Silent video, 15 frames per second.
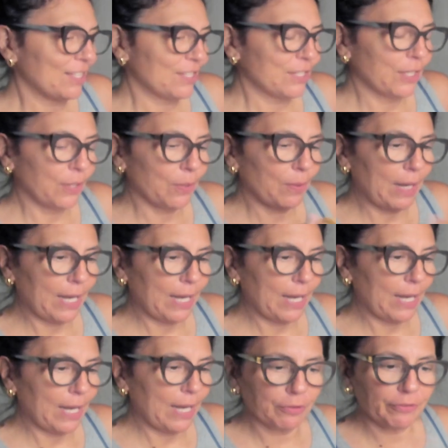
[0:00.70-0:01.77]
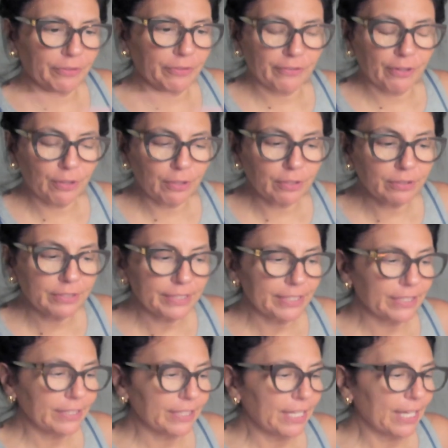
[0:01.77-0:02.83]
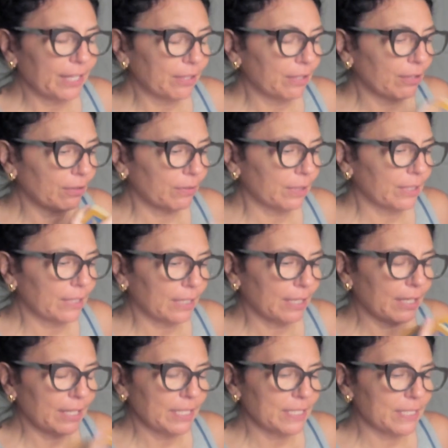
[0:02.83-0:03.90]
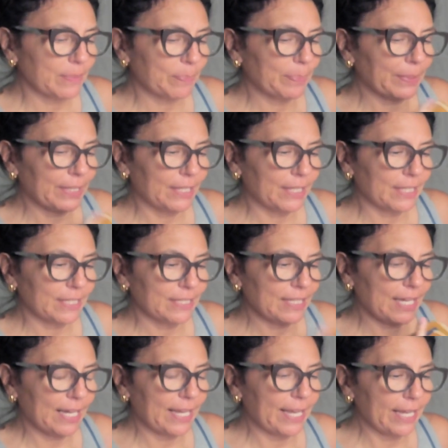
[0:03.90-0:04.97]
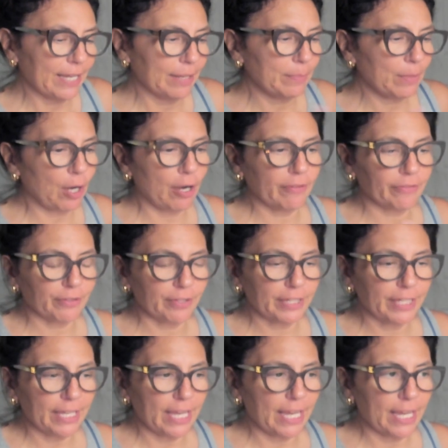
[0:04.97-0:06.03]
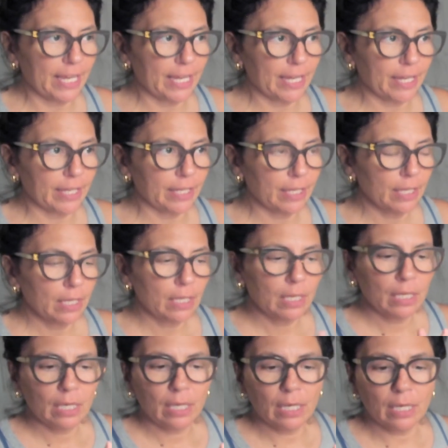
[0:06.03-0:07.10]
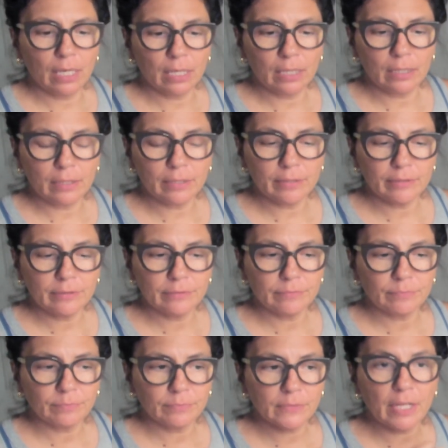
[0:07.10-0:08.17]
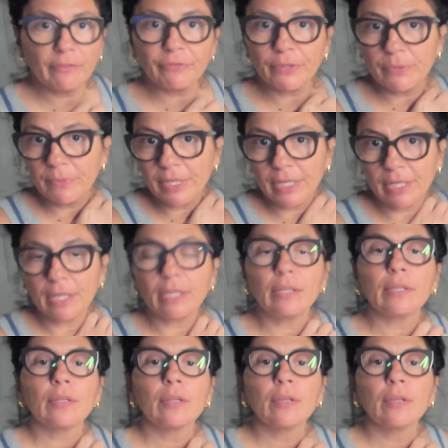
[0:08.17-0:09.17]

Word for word: So I don't know if you've heard yet or not, but I am offering a, uh, a free reading.